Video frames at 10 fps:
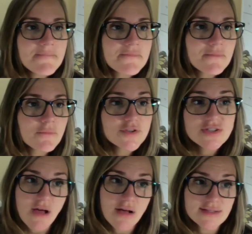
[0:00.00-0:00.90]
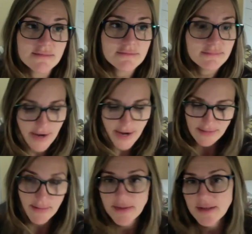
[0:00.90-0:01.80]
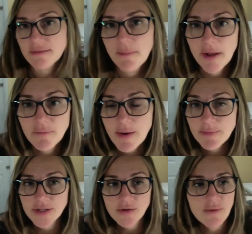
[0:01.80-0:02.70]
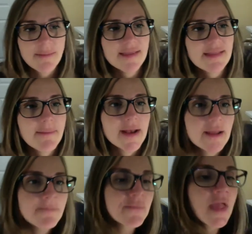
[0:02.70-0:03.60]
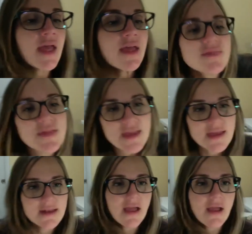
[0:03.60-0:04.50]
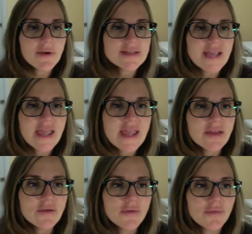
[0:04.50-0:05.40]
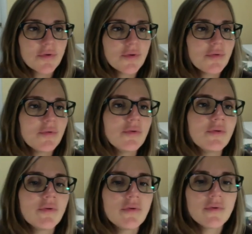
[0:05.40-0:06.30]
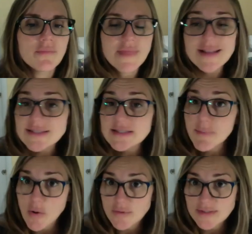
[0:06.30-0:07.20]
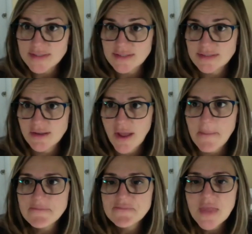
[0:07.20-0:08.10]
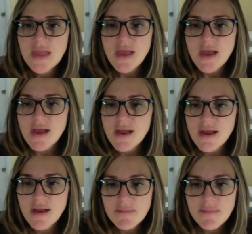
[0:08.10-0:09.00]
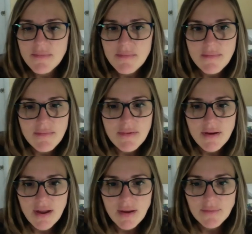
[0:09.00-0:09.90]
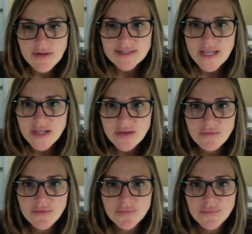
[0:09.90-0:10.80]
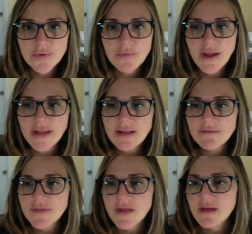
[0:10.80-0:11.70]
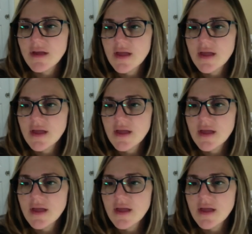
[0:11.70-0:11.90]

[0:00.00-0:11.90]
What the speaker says: which is awesome, right? I mean, come on, why wouldn't you want to make that money? Then I want to take you through, that's the bonuses, okay? I want to take you through kind of the